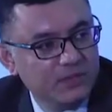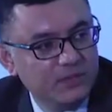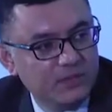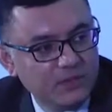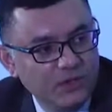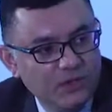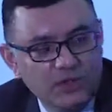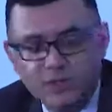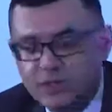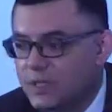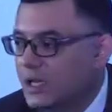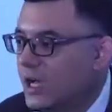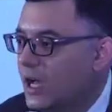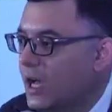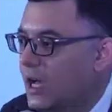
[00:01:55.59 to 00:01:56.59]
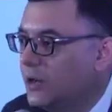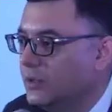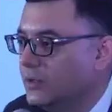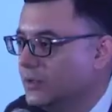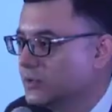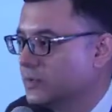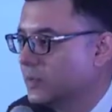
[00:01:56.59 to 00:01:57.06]
John,
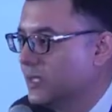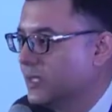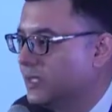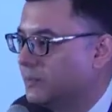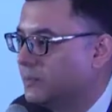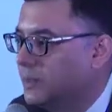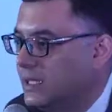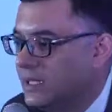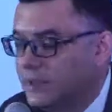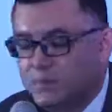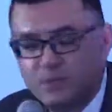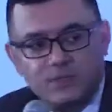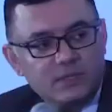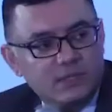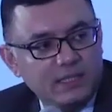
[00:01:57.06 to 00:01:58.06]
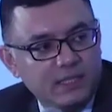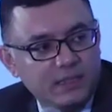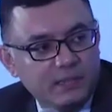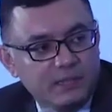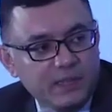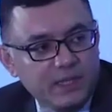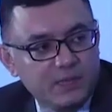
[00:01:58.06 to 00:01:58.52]
who's with the PwC
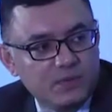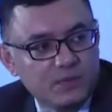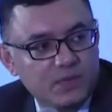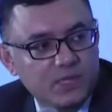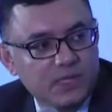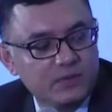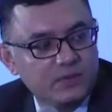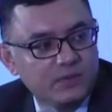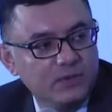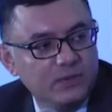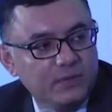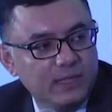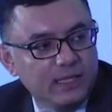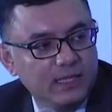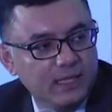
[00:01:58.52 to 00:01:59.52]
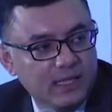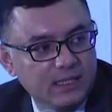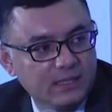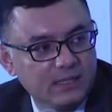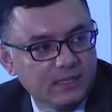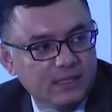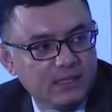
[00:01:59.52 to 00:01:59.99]
PricewaterhouseCoopers in
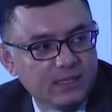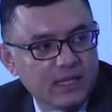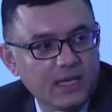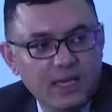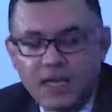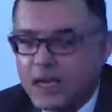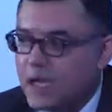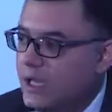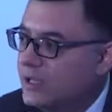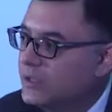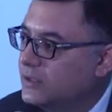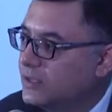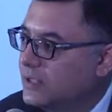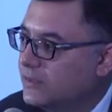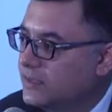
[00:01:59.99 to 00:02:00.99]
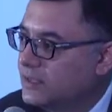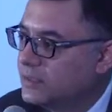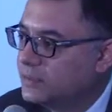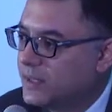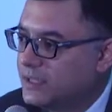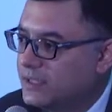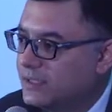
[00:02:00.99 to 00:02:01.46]
London, to give his
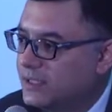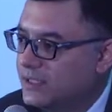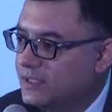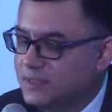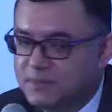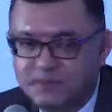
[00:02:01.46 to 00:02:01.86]
presentation.